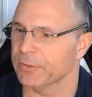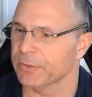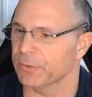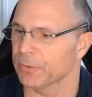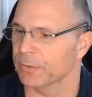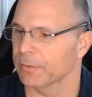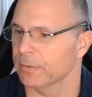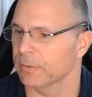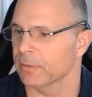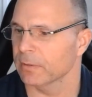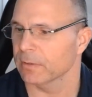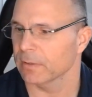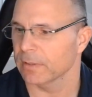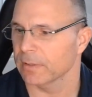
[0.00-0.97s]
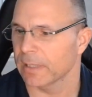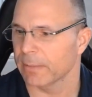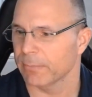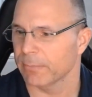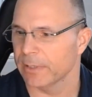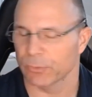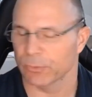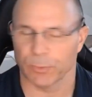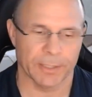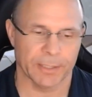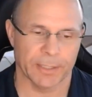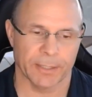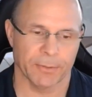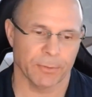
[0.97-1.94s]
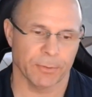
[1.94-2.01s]
Eastern, and that means we're getting
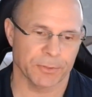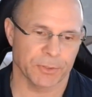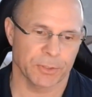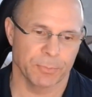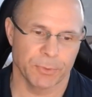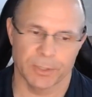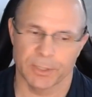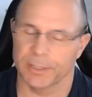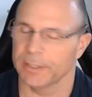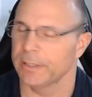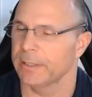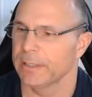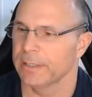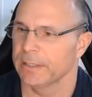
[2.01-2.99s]
together as a community